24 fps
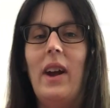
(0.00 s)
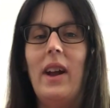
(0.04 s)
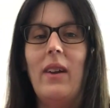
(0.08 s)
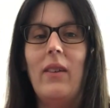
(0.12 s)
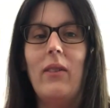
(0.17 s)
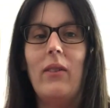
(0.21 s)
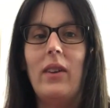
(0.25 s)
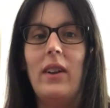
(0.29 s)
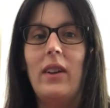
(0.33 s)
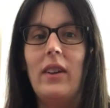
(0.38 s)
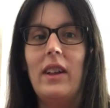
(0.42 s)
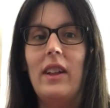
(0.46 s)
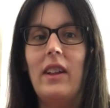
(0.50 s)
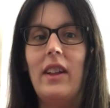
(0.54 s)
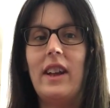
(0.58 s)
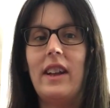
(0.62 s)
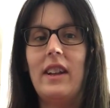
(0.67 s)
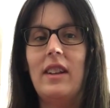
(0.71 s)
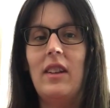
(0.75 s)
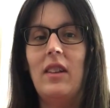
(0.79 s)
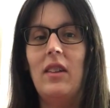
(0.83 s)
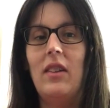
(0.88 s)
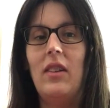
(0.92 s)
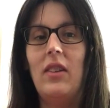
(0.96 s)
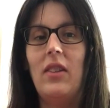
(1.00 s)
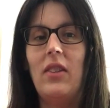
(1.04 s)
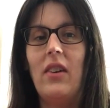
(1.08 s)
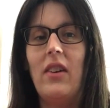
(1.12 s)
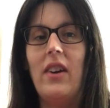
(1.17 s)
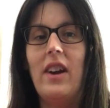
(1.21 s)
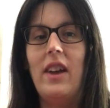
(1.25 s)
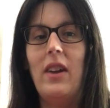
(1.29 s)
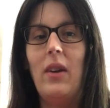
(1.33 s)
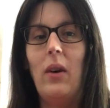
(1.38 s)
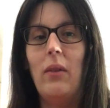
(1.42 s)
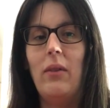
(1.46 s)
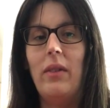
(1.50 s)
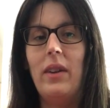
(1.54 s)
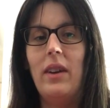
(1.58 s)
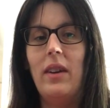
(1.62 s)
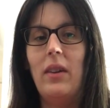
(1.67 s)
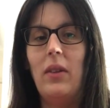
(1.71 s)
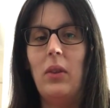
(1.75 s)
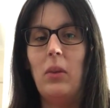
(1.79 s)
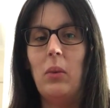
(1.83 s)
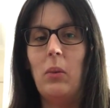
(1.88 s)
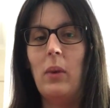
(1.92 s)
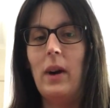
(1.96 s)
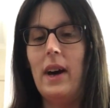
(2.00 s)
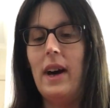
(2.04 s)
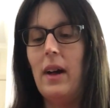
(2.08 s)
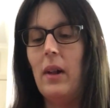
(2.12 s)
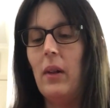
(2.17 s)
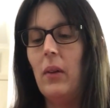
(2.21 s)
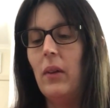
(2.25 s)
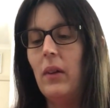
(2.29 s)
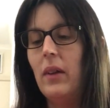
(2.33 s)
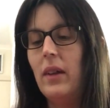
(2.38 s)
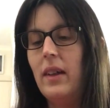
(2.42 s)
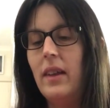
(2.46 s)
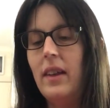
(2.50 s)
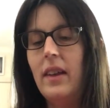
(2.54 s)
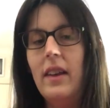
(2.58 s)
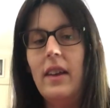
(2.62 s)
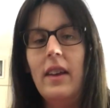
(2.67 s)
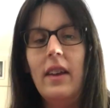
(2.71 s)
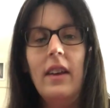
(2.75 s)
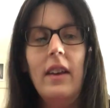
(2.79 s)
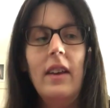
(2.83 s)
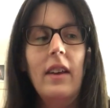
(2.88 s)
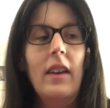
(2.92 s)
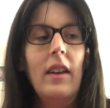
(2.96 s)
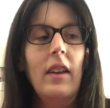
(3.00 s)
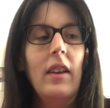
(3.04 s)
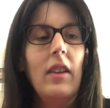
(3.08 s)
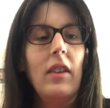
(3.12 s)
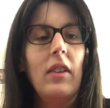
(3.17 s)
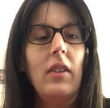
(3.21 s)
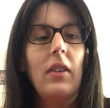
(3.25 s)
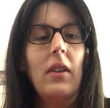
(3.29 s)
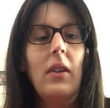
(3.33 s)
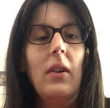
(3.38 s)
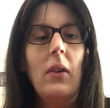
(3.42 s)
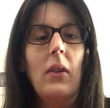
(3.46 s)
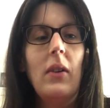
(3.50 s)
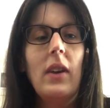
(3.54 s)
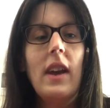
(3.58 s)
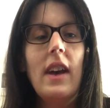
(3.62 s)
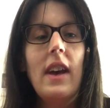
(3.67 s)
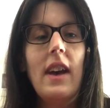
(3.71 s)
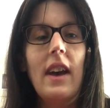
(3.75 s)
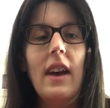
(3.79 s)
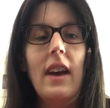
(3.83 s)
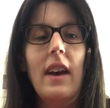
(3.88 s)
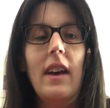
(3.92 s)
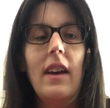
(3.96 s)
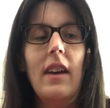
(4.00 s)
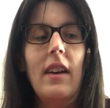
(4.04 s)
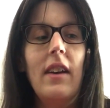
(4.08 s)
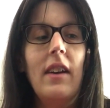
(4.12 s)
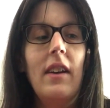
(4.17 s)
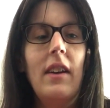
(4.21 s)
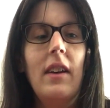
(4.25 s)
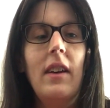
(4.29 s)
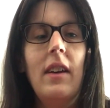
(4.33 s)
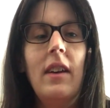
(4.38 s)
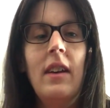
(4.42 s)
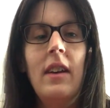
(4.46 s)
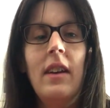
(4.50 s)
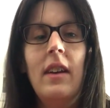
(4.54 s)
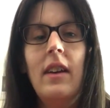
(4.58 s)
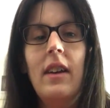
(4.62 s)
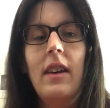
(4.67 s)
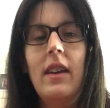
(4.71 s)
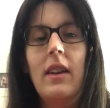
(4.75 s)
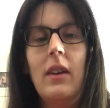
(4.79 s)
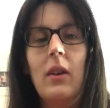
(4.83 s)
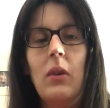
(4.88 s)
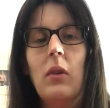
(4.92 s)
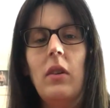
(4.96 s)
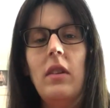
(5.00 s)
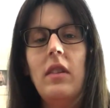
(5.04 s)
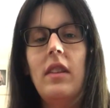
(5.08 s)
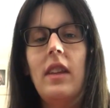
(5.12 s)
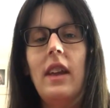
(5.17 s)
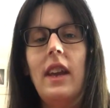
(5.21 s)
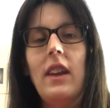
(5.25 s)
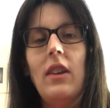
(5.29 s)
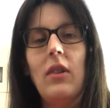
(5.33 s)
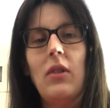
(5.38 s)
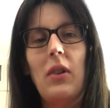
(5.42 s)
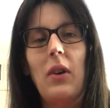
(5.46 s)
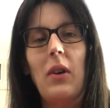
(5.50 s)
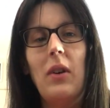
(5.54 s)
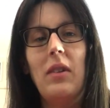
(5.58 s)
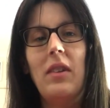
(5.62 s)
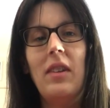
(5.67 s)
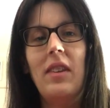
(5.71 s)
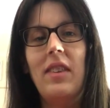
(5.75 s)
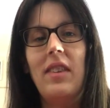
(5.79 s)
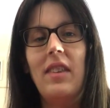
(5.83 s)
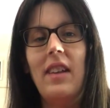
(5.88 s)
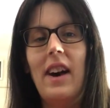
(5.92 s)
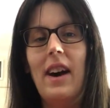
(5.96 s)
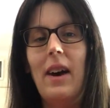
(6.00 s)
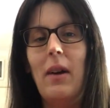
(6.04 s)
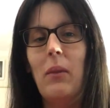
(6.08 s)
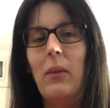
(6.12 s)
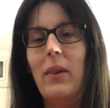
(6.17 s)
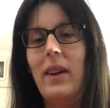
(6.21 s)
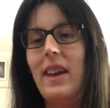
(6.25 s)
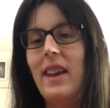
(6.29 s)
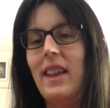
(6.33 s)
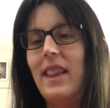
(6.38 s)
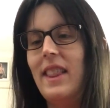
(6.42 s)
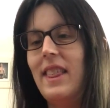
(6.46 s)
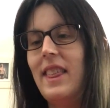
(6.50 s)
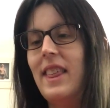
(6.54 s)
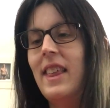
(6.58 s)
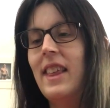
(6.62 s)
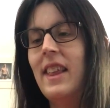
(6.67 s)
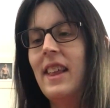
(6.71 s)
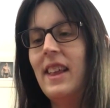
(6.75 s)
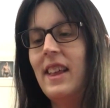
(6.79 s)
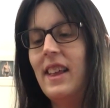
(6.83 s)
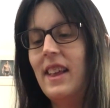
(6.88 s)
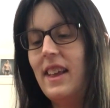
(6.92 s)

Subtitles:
I really like the design of it as well. So yeah, good t-shirt to start with.